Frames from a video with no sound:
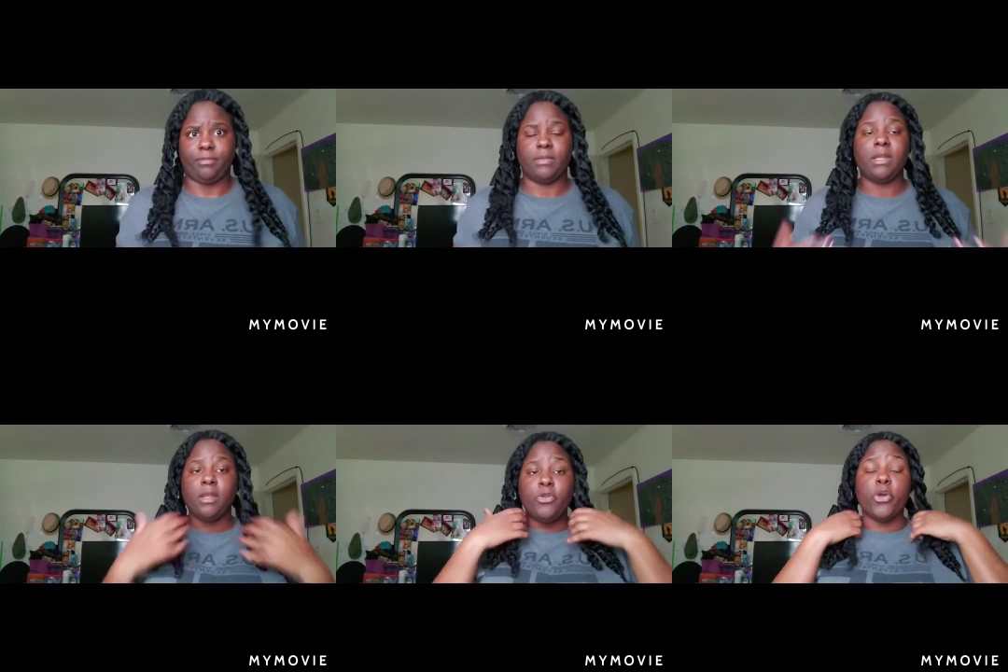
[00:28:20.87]

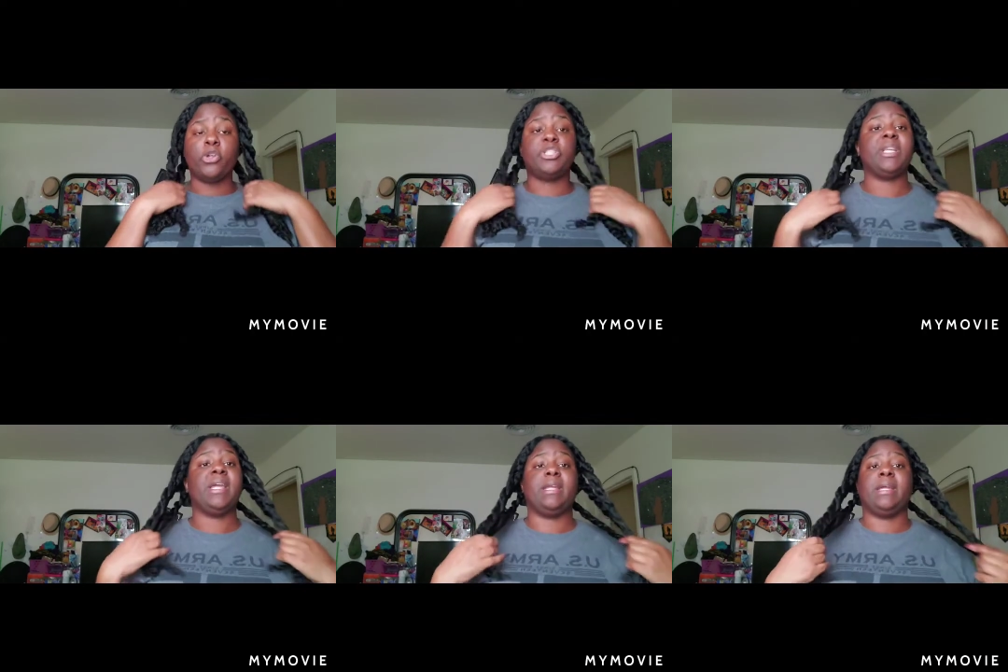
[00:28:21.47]
No
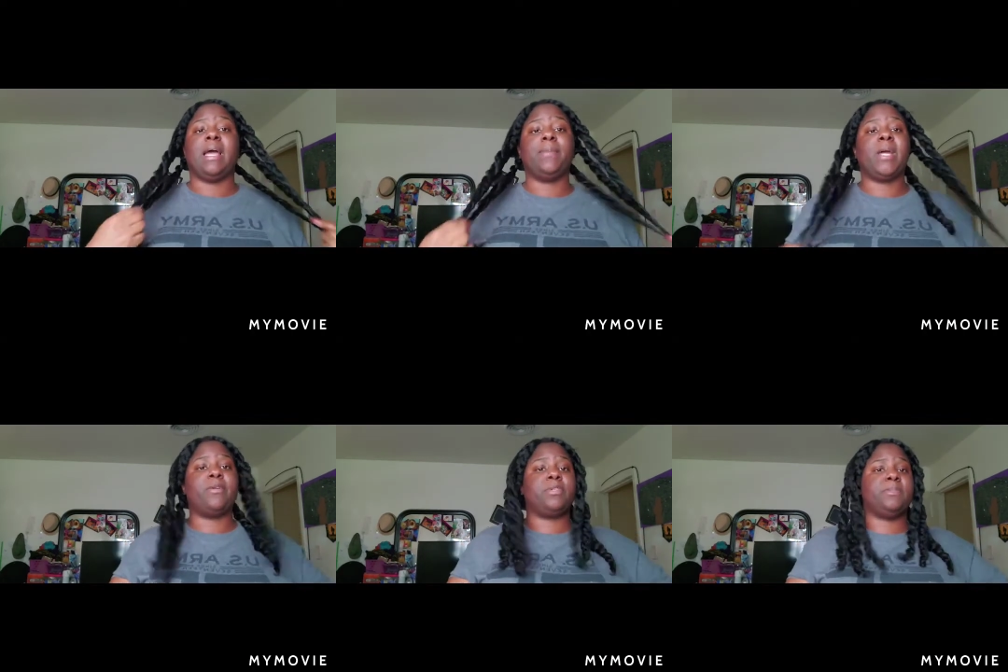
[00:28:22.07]
shedding. I'm not
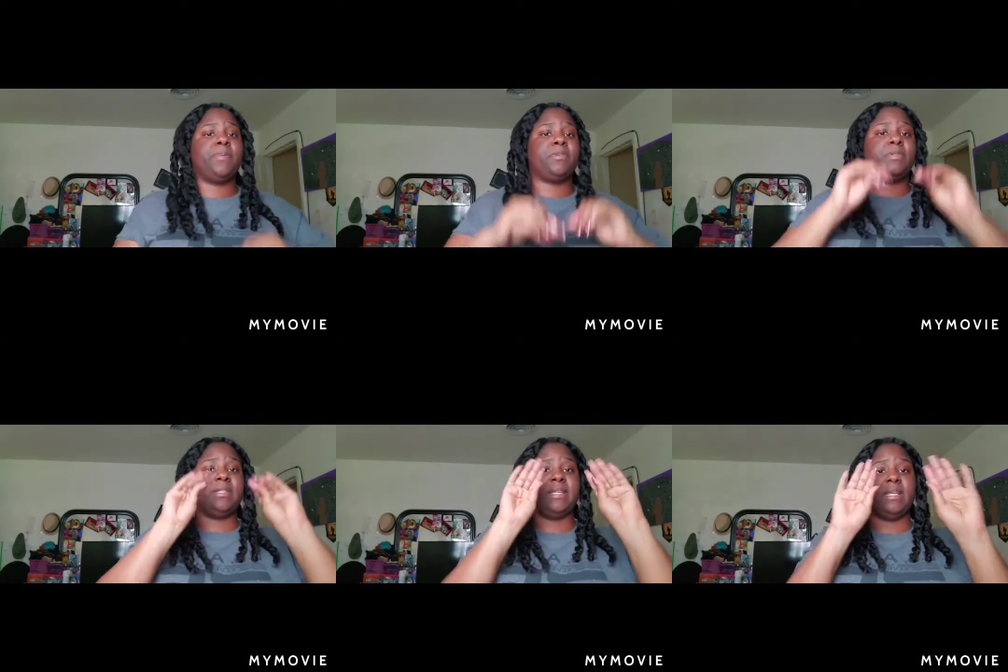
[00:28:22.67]
experiencing
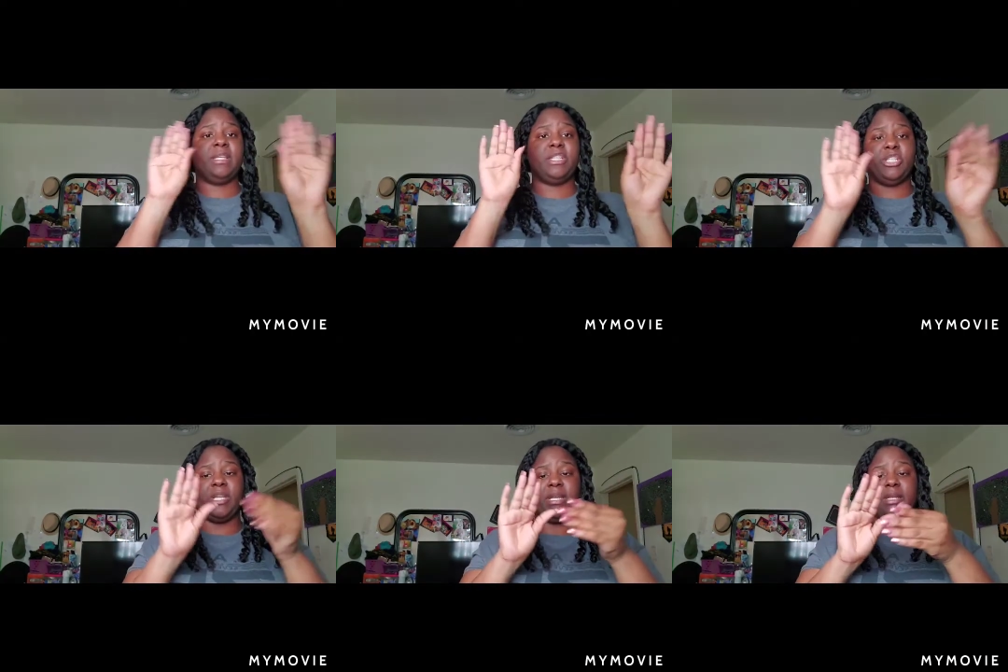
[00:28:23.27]
any
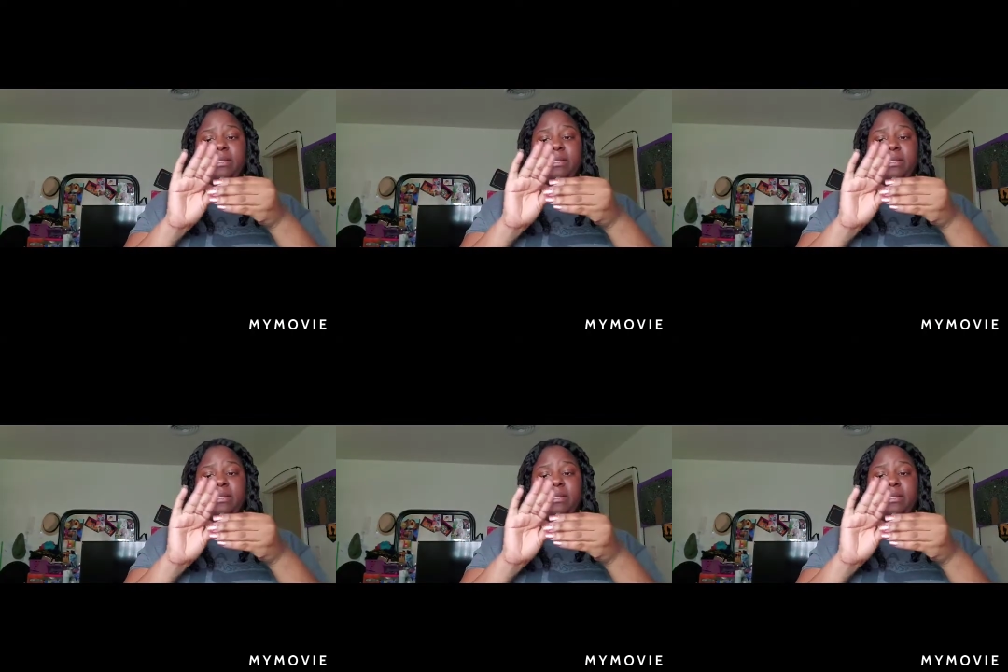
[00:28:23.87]
shedding.